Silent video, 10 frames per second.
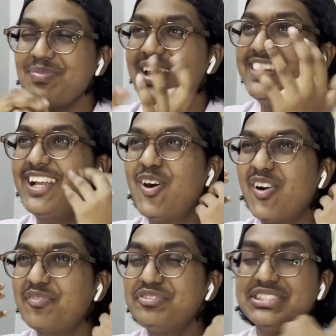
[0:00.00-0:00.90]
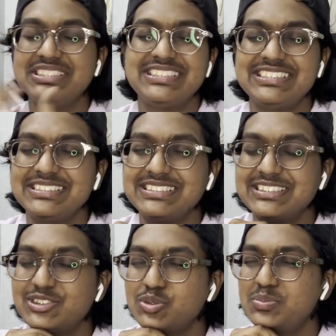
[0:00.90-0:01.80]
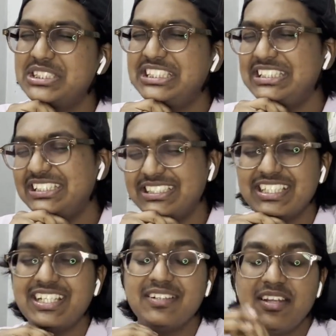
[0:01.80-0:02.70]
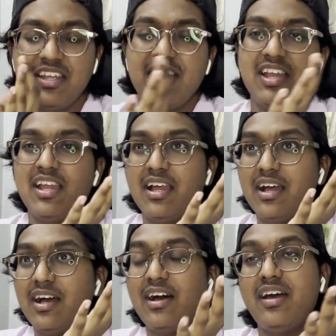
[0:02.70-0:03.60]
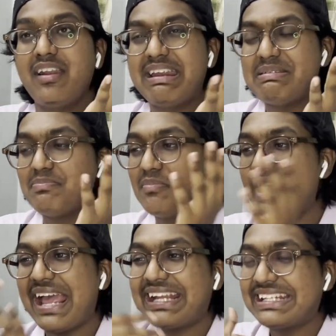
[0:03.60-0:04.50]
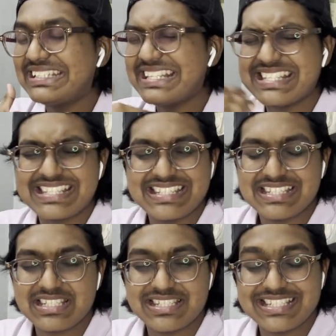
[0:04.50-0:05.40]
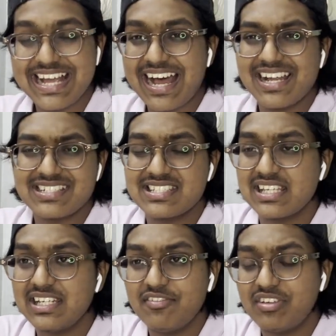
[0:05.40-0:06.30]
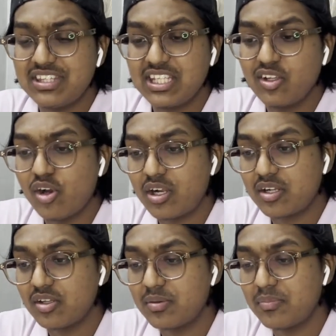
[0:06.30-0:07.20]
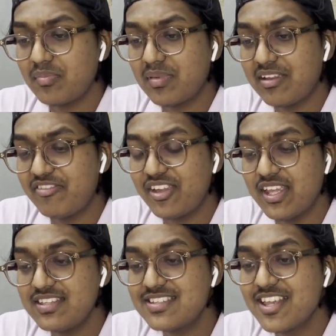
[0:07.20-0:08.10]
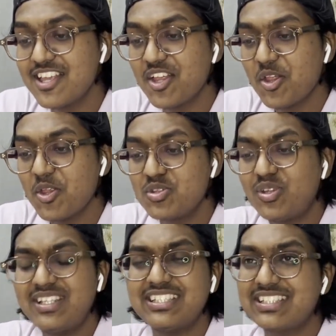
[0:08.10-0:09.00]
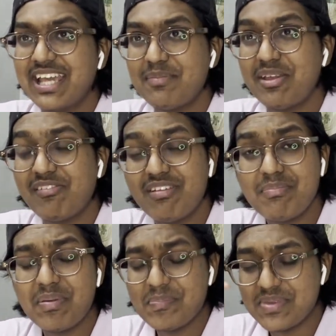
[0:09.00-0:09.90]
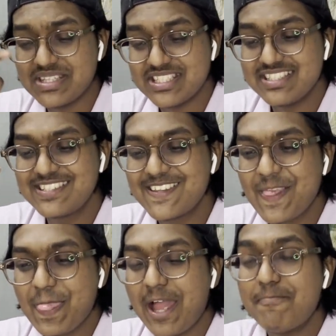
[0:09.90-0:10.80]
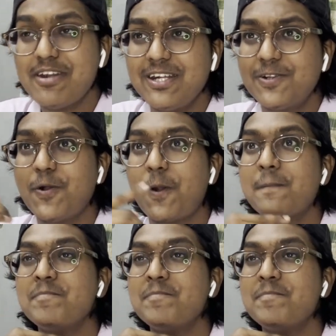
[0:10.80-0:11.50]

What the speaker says: they got worse, and so many red acne scars and everything got on my face. So at the time I remember this, I prayed to God,